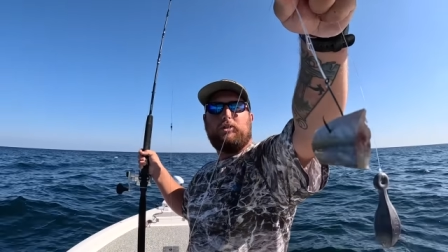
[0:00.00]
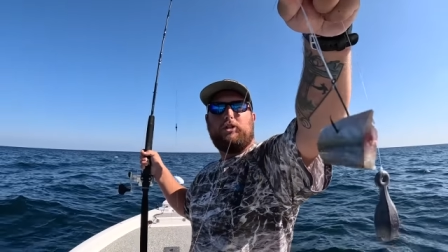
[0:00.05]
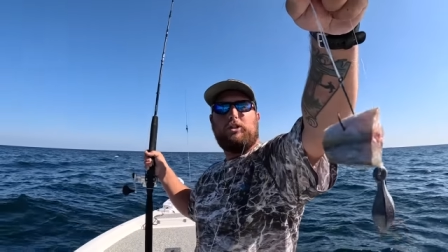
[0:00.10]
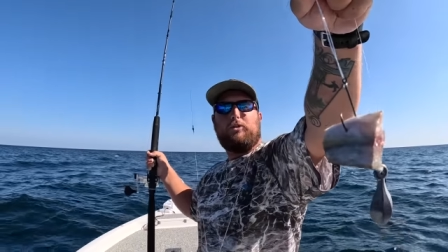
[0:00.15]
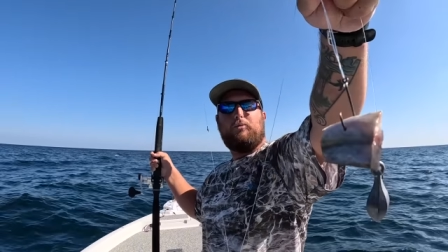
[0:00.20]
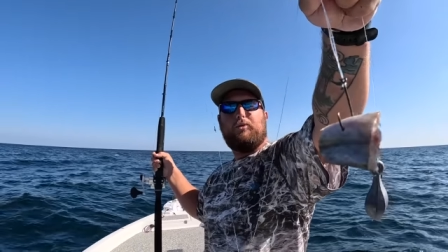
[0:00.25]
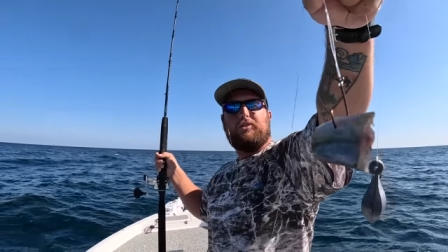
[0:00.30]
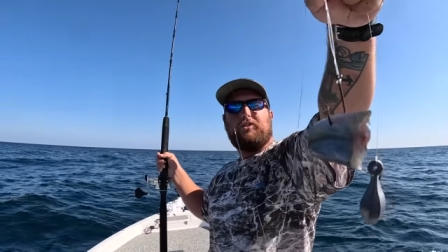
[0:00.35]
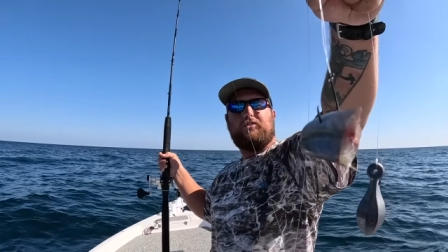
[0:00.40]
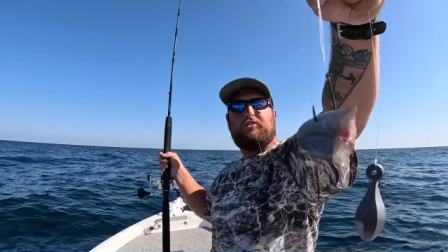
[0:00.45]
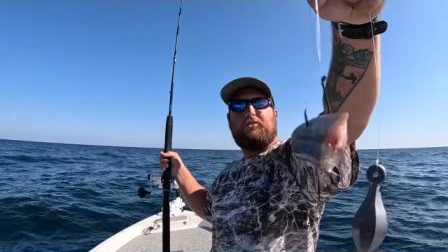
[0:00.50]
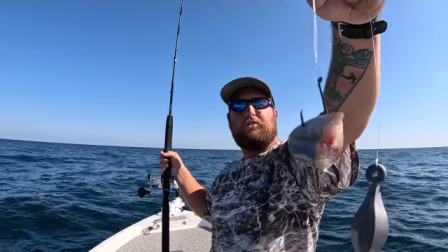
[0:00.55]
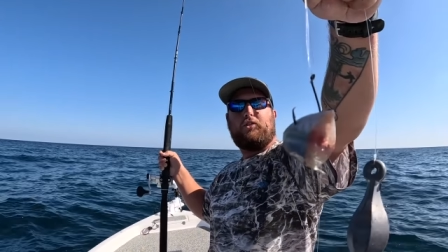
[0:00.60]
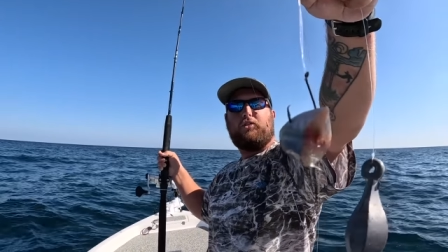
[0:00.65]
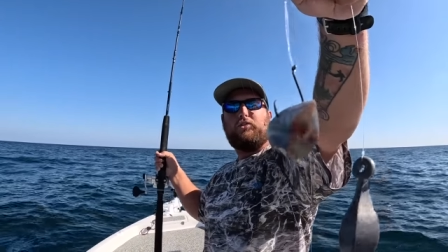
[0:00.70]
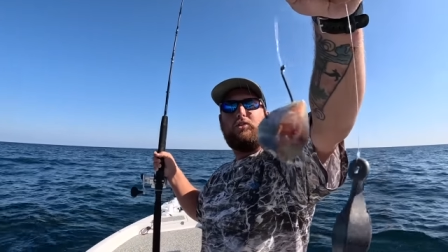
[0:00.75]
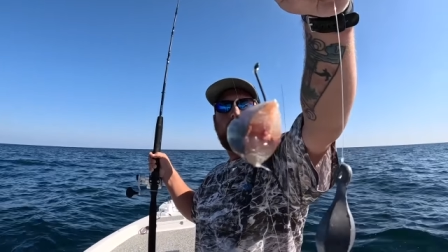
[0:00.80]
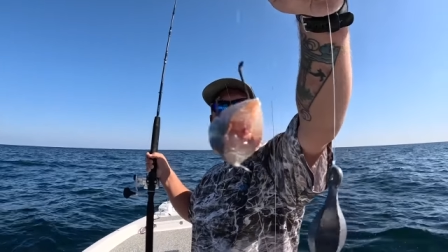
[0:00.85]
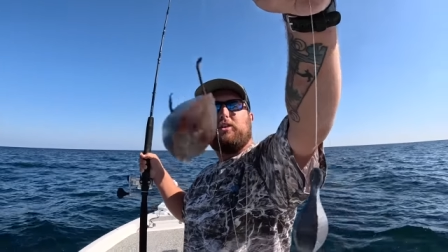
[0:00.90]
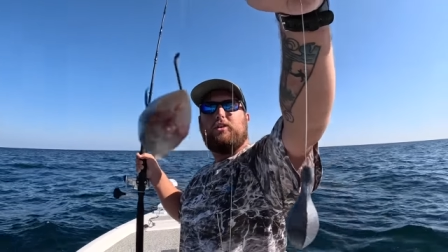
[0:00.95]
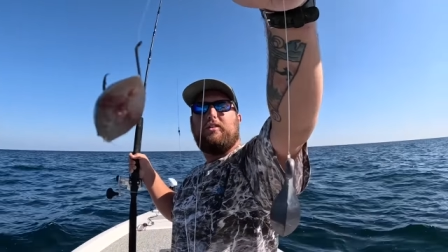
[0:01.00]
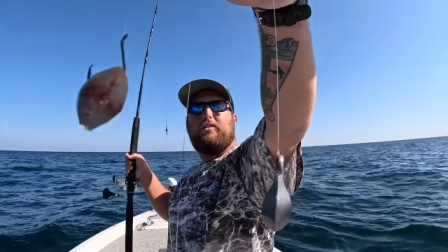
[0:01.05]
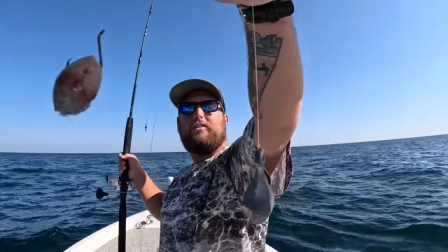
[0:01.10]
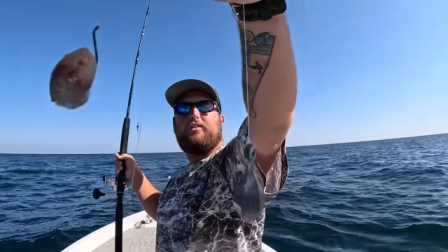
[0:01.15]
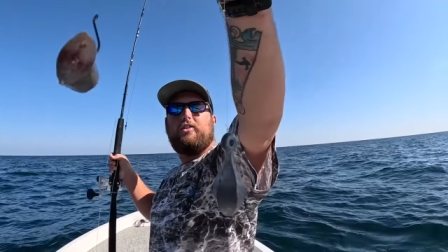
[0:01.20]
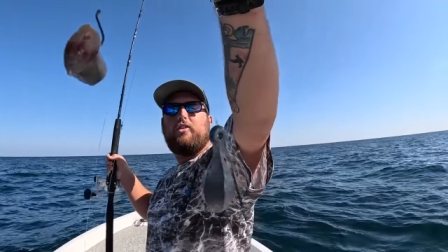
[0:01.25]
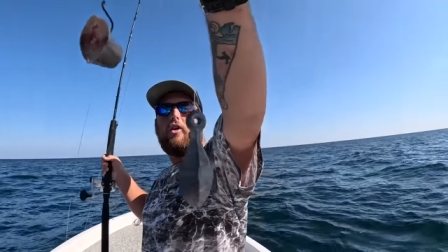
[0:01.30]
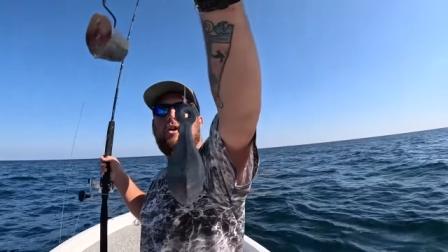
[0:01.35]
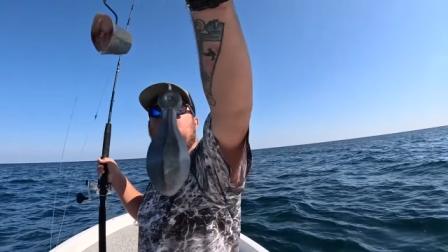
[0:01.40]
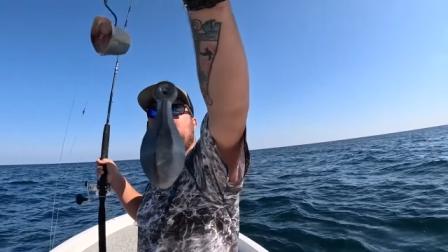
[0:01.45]
loop with a circle hook and
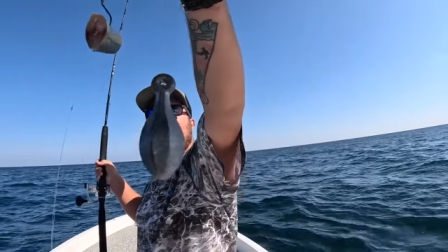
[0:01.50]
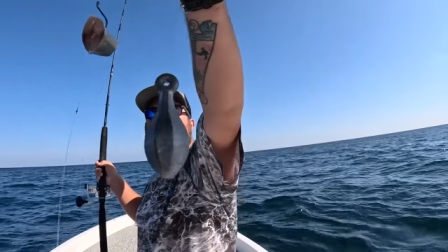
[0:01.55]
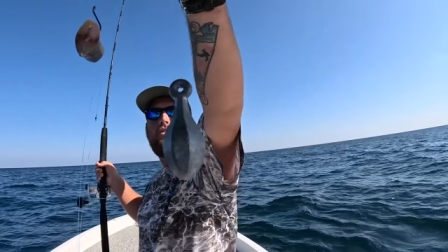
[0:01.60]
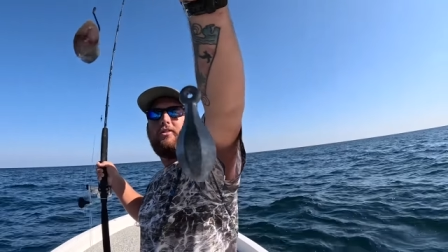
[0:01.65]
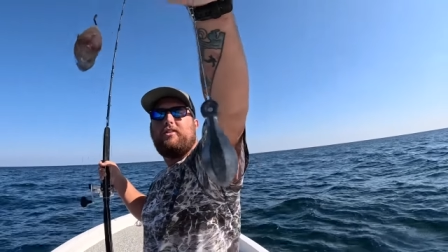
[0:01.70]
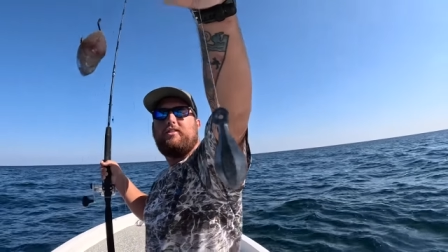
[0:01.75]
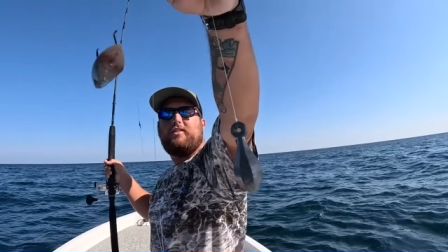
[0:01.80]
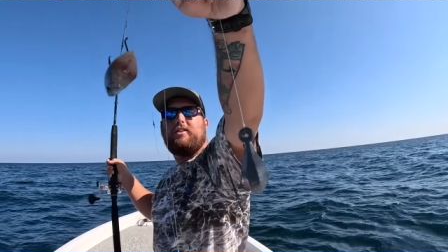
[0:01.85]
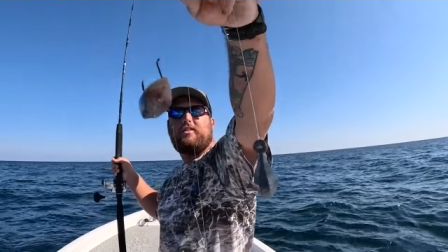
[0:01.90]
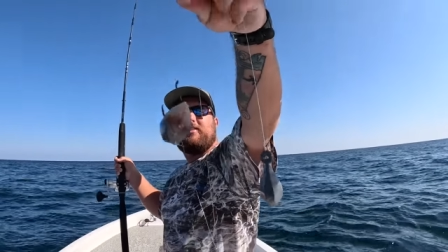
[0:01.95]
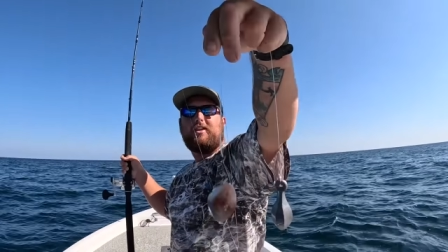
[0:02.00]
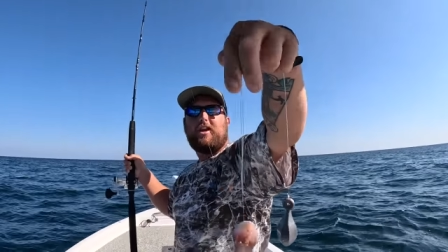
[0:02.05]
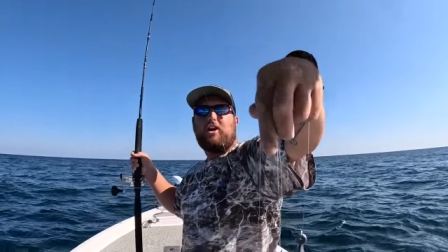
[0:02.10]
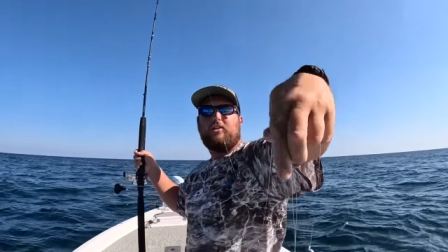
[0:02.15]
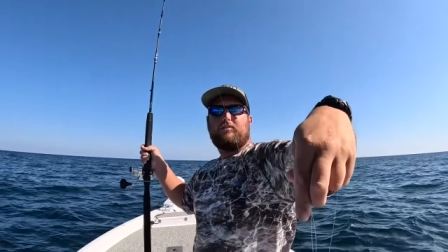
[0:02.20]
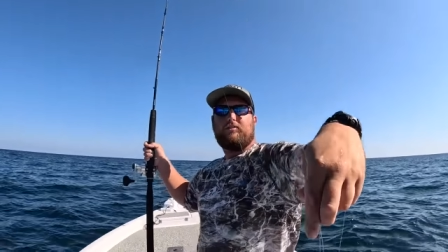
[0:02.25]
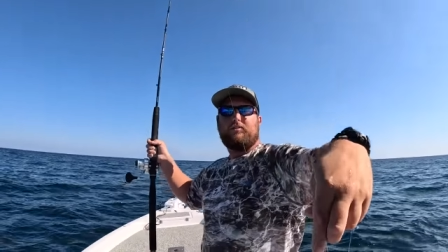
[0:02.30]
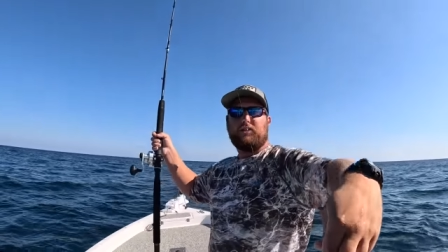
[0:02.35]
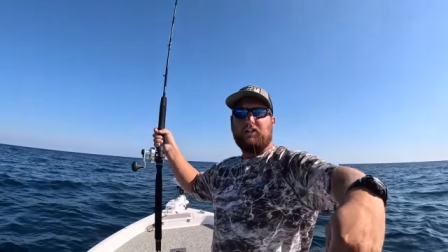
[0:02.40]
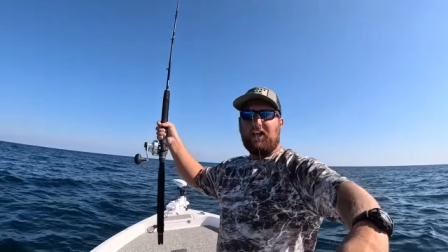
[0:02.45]
cigar minnow and six ounce